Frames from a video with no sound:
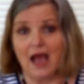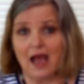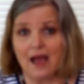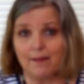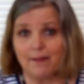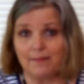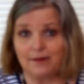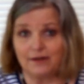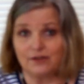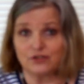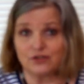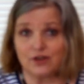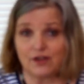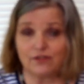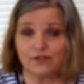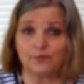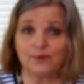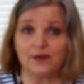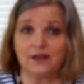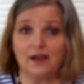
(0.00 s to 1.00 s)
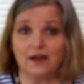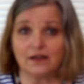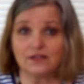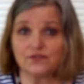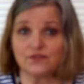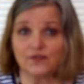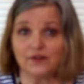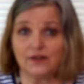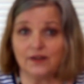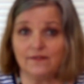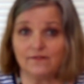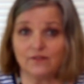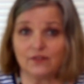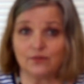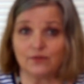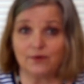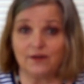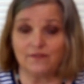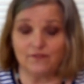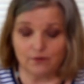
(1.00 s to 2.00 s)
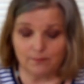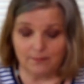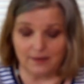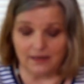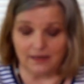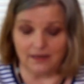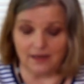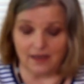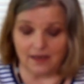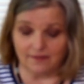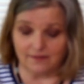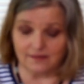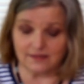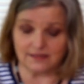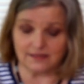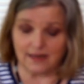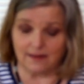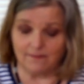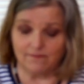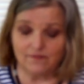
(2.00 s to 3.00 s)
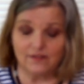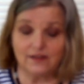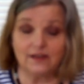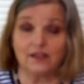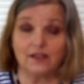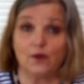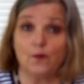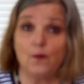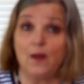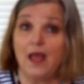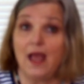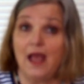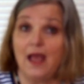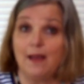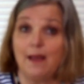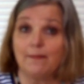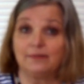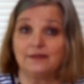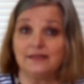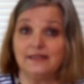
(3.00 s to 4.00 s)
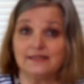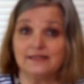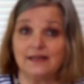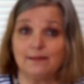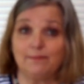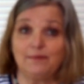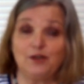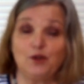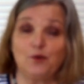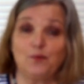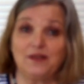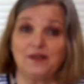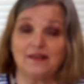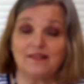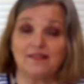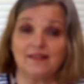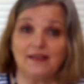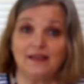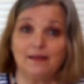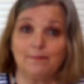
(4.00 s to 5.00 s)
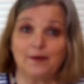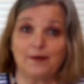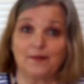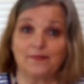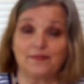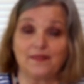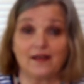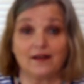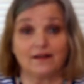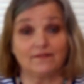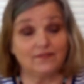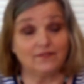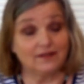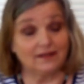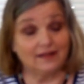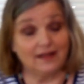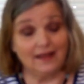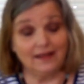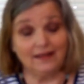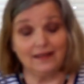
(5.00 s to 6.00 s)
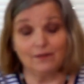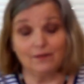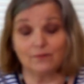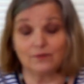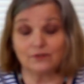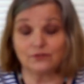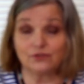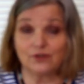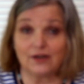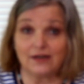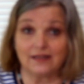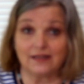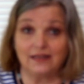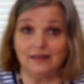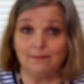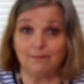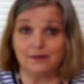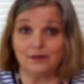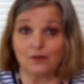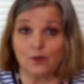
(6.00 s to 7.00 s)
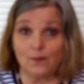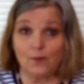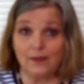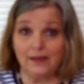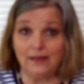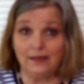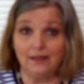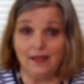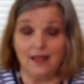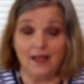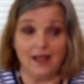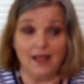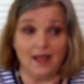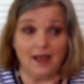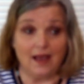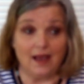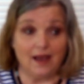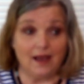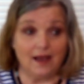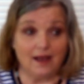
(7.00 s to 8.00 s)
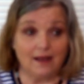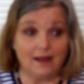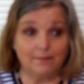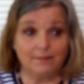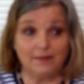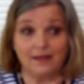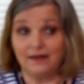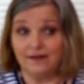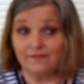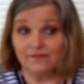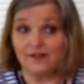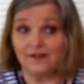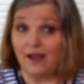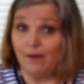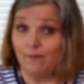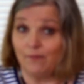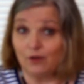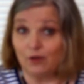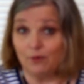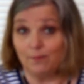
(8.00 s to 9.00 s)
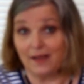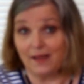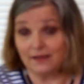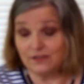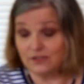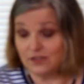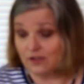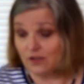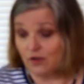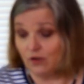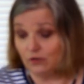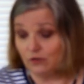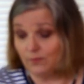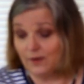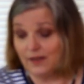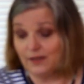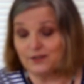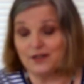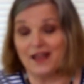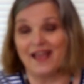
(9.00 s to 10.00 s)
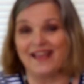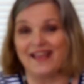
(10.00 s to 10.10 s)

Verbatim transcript: I'm going to draw three cards for love and three for money on the same video. Please let me know what you think about that. If you like it, we'll try to keep it going. Um, and if not, we'll go back to the old way and,